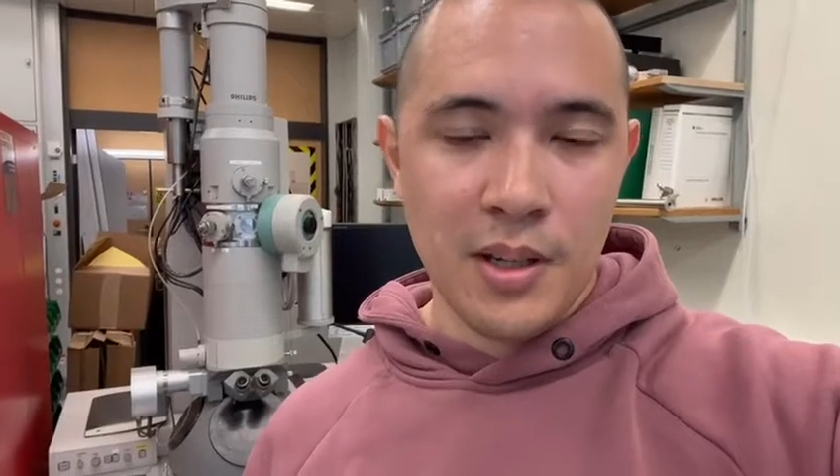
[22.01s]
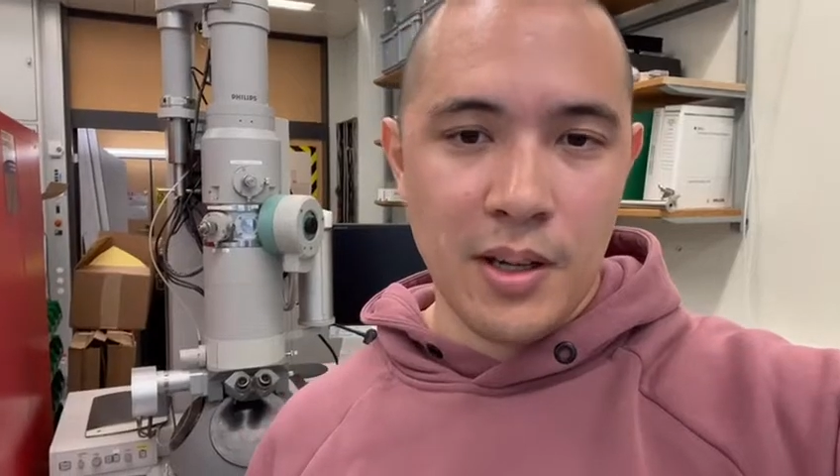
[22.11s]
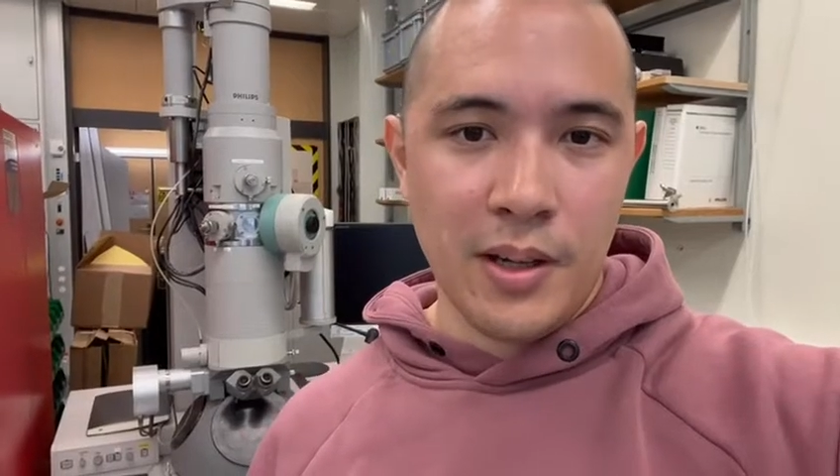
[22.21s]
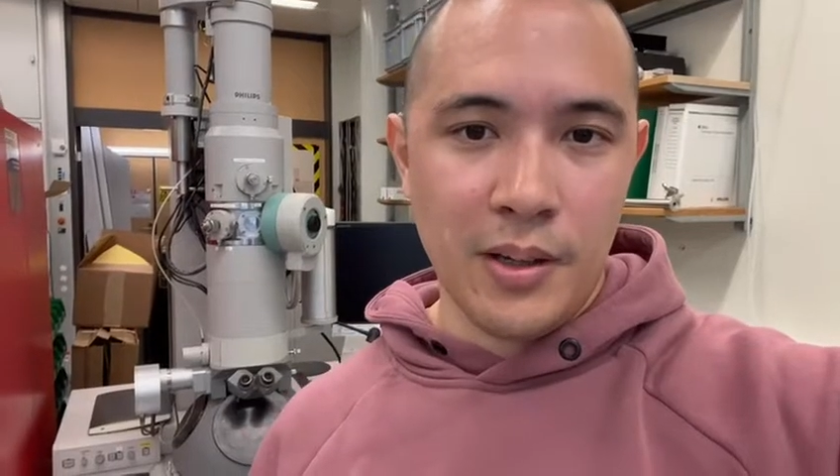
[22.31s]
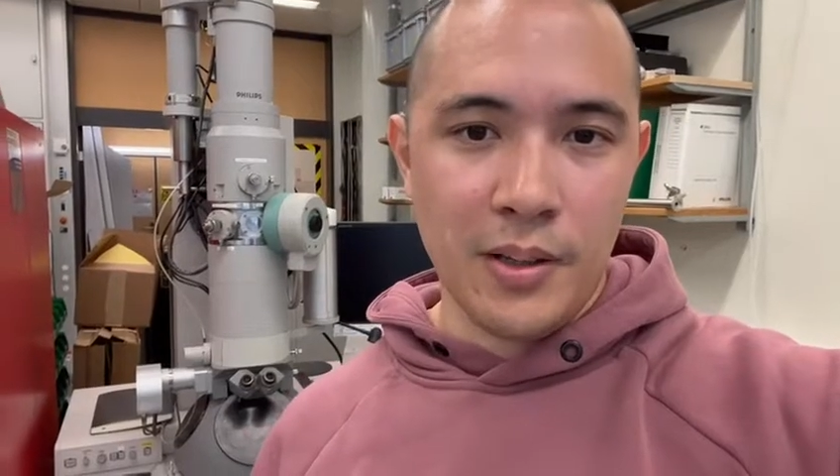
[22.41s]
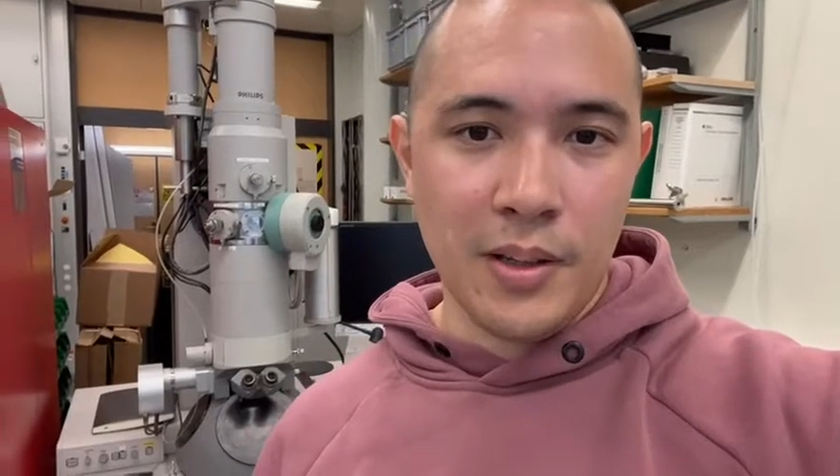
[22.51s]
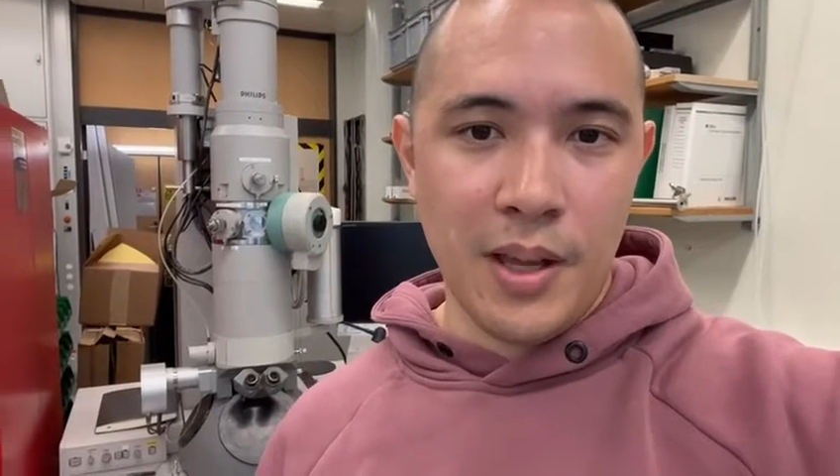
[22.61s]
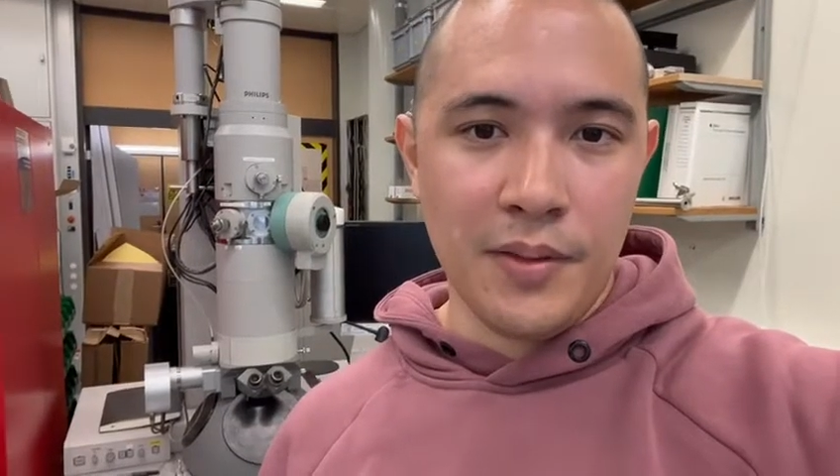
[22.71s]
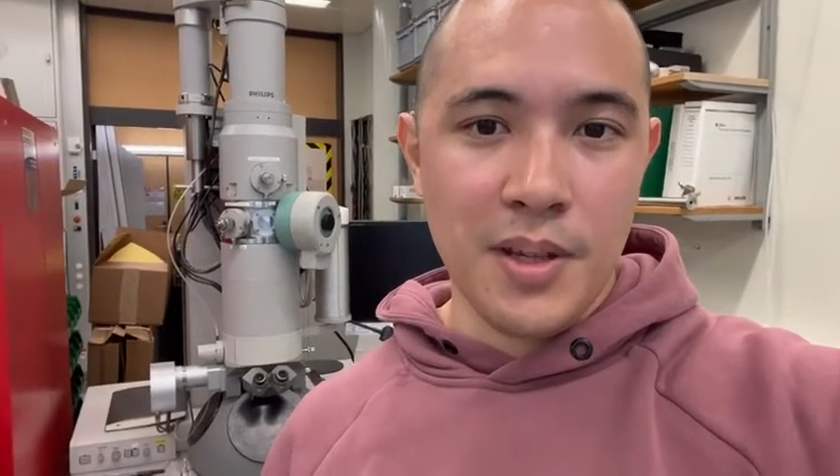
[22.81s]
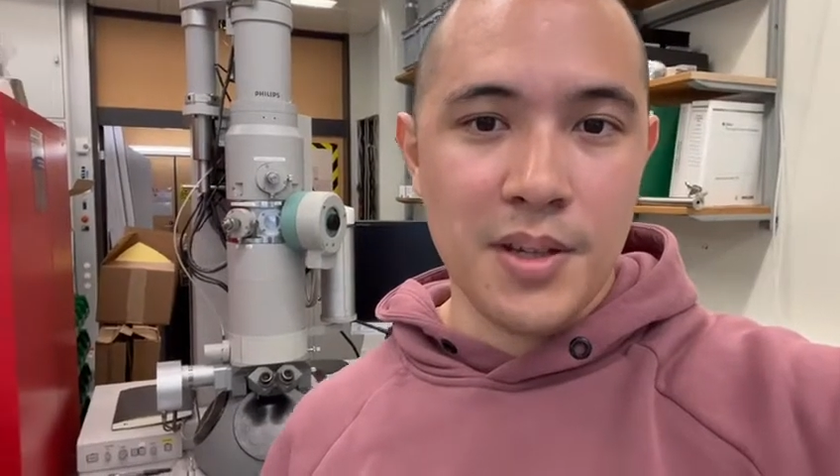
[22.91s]

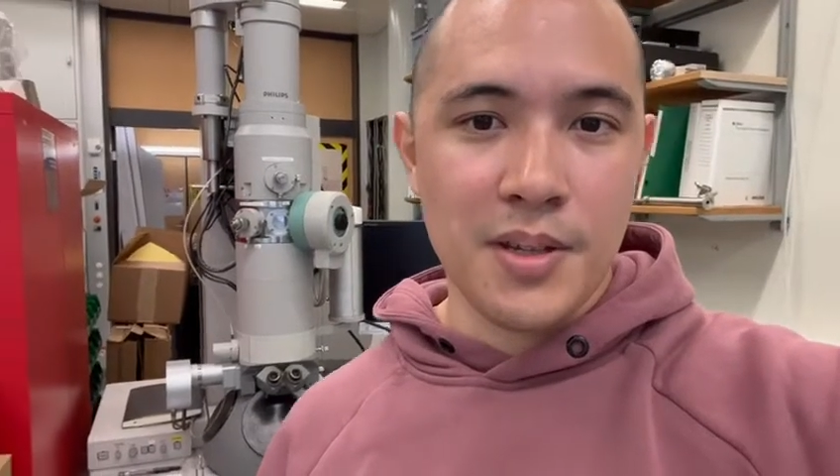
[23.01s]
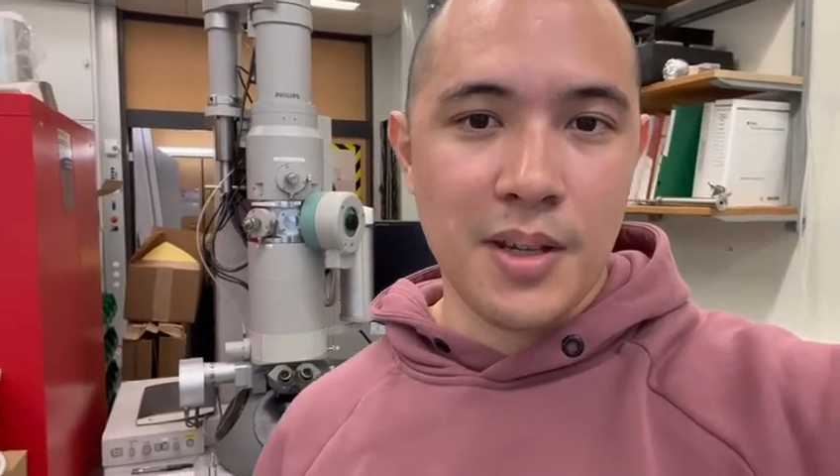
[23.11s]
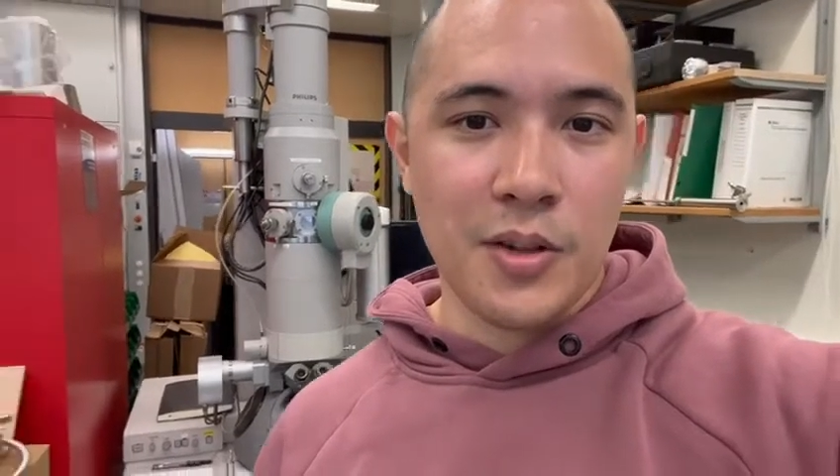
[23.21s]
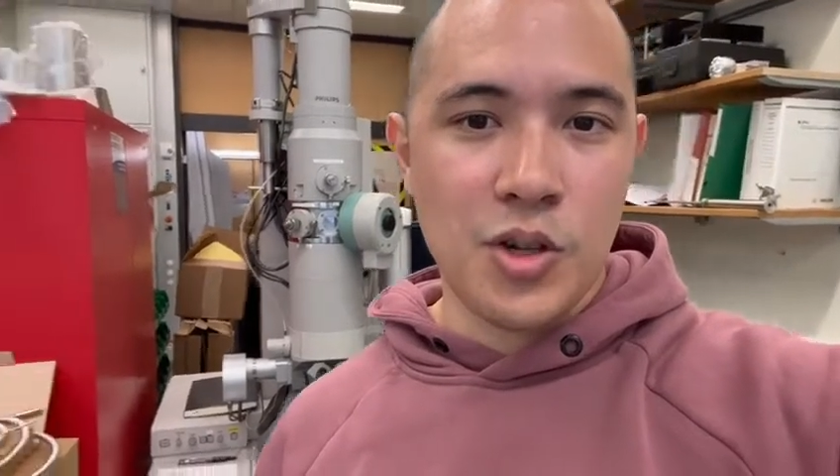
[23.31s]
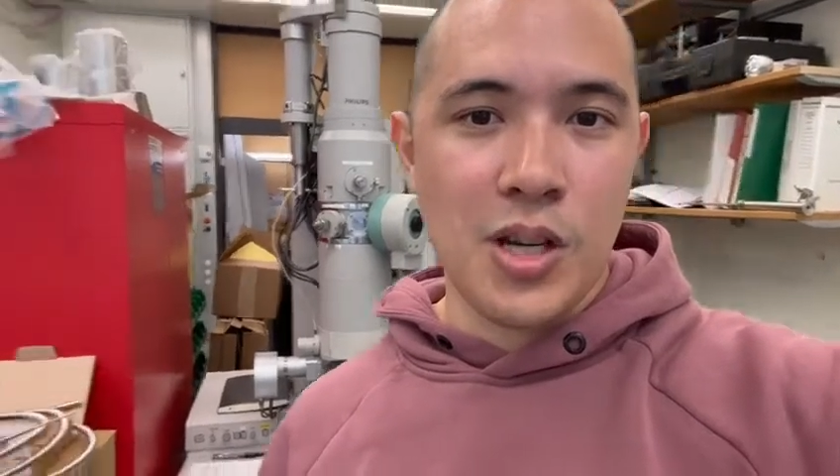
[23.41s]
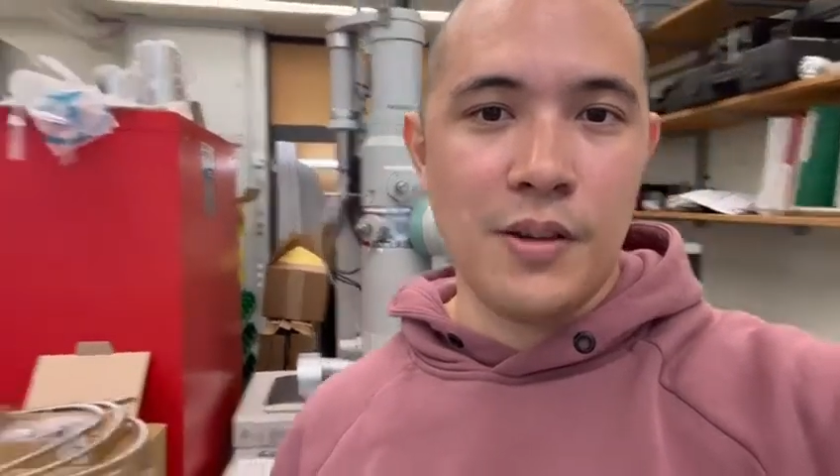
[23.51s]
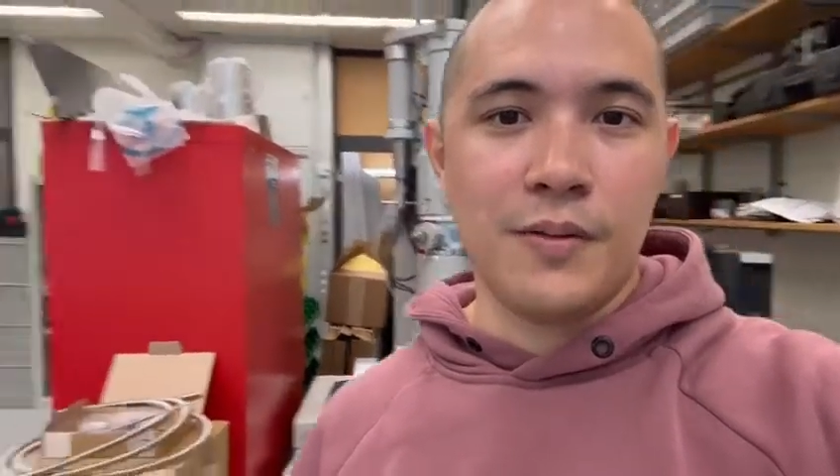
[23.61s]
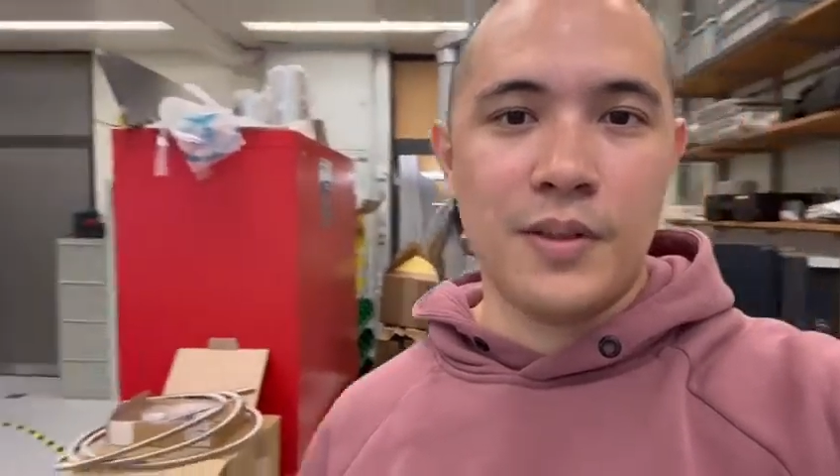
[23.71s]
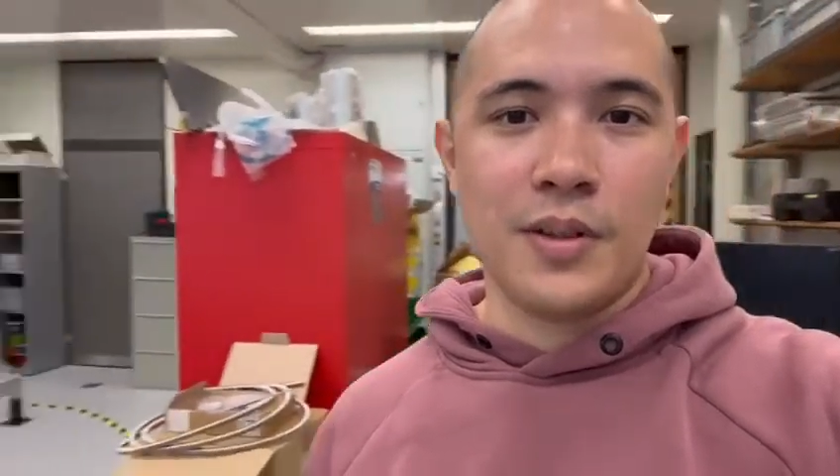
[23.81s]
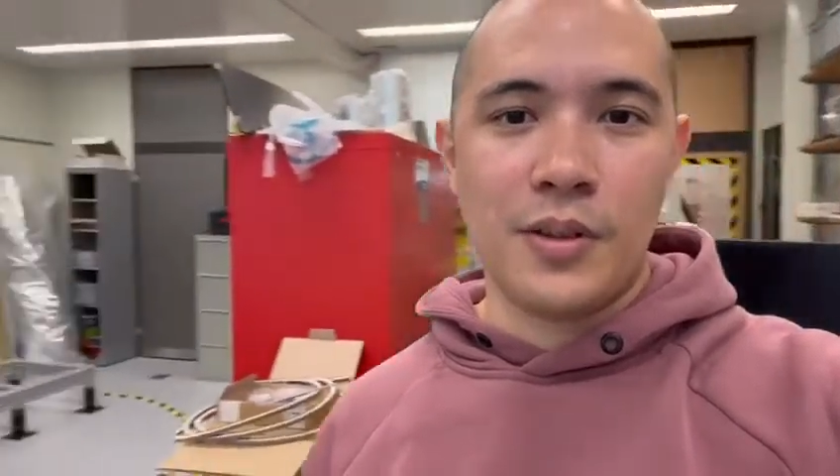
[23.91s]
and this is achieved